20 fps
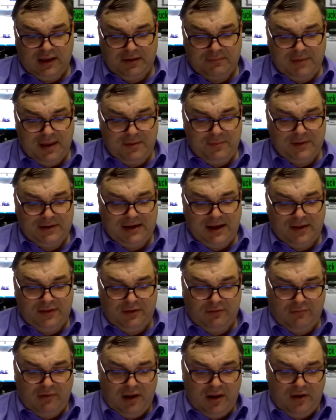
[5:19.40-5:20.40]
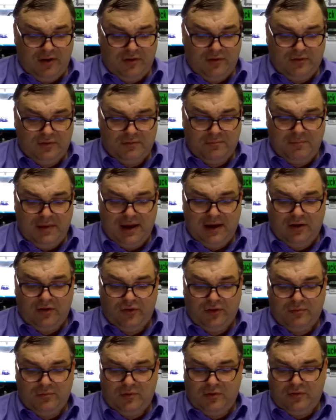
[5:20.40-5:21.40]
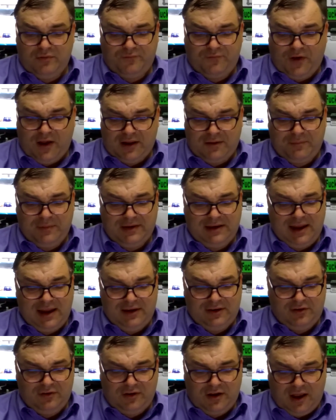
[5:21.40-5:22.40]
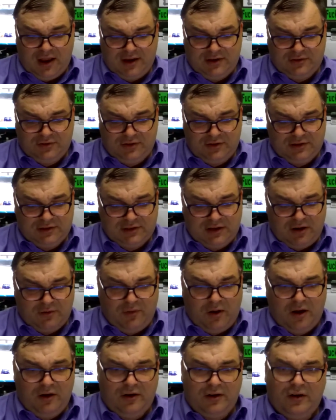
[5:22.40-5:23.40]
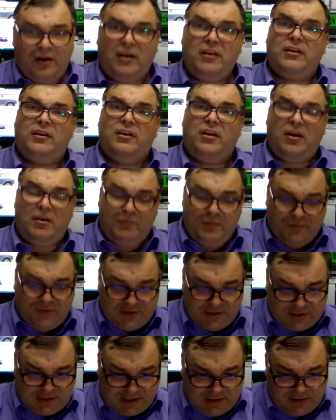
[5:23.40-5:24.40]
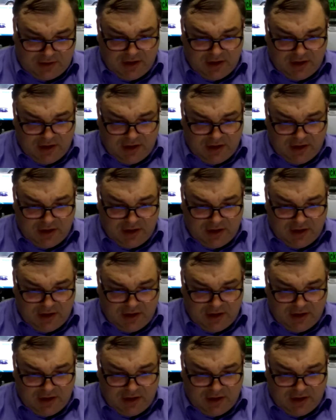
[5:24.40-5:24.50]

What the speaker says: Maybe down the road, Man on the Moon. Fuck me dead, you guys, you just go on and on and on with this.